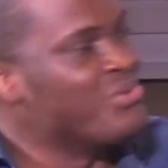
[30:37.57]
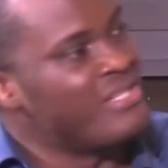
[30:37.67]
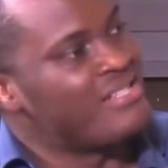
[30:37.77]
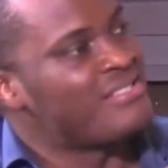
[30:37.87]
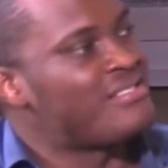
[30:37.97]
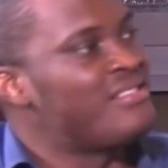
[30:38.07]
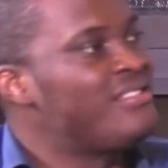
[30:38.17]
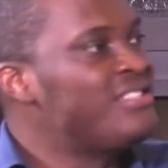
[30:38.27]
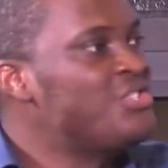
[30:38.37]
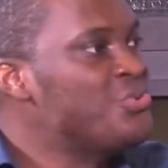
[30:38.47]
US and
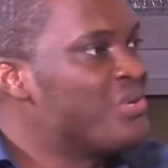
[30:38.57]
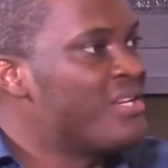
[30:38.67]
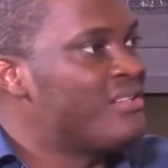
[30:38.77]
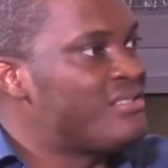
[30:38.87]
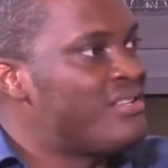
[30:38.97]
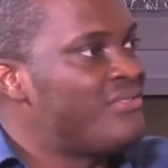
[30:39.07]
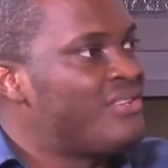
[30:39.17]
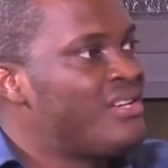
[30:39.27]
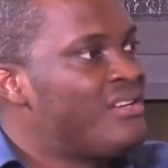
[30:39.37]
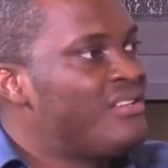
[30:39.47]
in the UK and stuff.
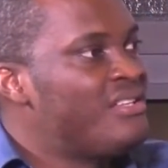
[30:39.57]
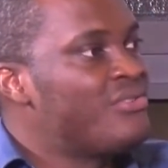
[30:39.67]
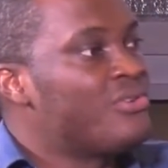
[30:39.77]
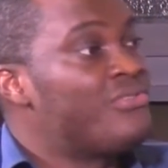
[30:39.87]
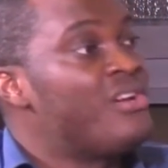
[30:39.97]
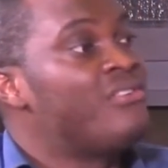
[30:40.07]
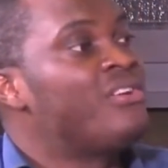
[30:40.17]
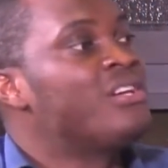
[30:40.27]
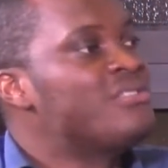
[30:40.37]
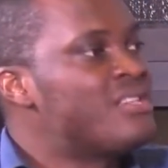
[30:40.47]
They've got very,
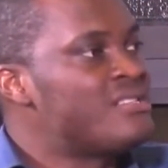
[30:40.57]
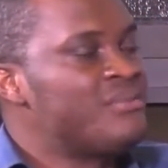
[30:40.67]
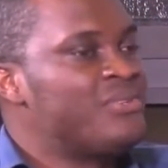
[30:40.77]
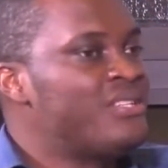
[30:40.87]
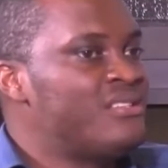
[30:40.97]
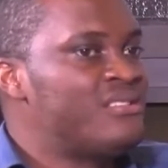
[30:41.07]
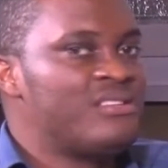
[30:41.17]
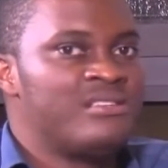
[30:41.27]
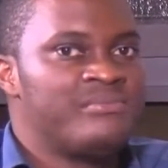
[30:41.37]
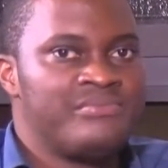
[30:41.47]
very good testimonies
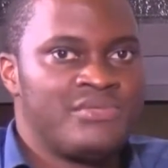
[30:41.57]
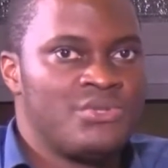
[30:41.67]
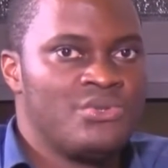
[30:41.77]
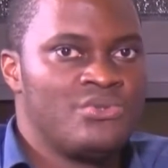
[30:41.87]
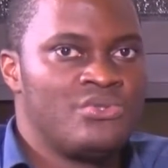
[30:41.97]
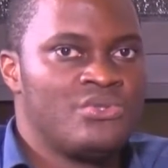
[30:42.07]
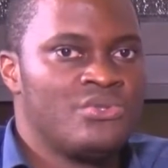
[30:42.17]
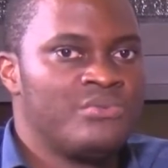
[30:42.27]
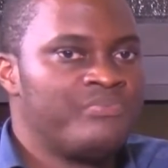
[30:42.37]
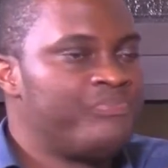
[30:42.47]

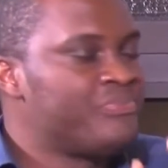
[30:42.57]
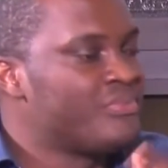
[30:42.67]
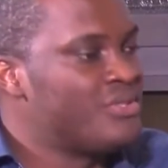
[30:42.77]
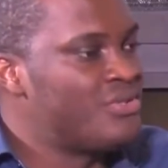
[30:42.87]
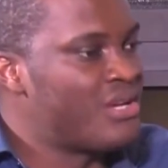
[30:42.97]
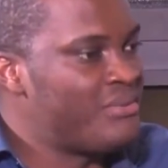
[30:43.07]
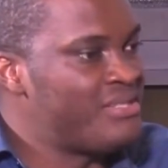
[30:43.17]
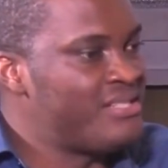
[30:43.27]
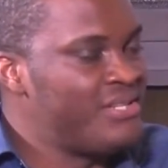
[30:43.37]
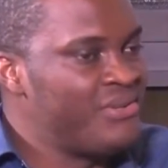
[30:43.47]
to come
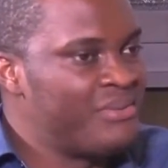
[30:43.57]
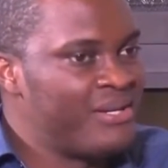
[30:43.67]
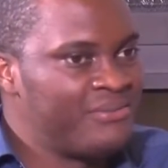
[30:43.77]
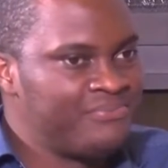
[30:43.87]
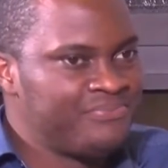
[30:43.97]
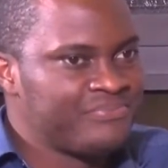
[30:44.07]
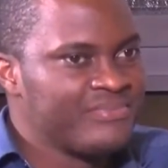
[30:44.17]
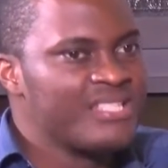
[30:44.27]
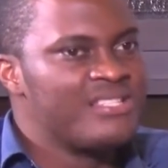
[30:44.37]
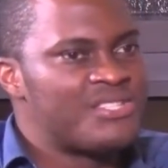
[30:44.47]
and tell you about.
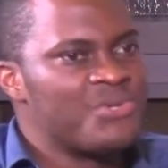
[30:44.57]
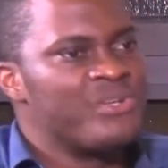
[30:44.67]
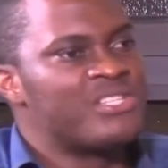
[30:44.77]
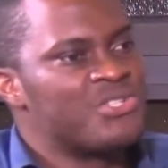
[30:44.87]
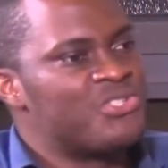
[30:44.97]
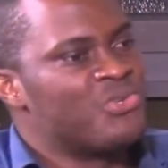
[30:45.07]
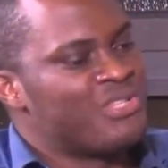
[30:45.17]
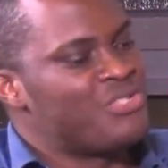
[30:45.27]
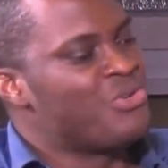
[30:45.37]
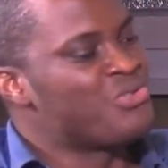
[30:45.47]
Yeah. So it's good to know
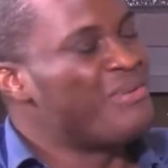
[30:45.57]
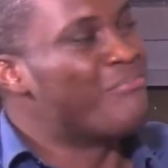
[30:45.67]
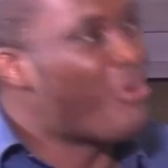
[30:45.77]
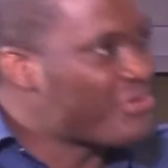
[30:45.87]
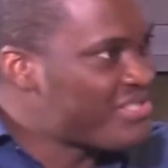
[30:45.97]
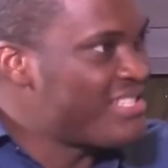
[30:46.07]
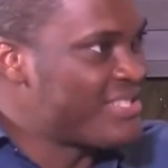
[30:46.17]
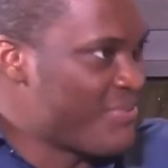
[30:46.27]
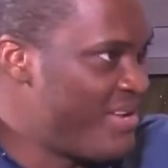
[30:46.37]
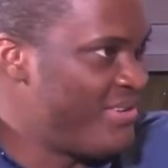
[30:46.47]
that you're also in boxing
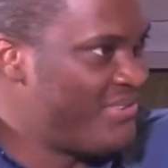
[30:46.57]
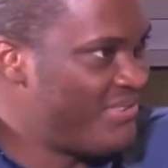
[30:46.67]
as well.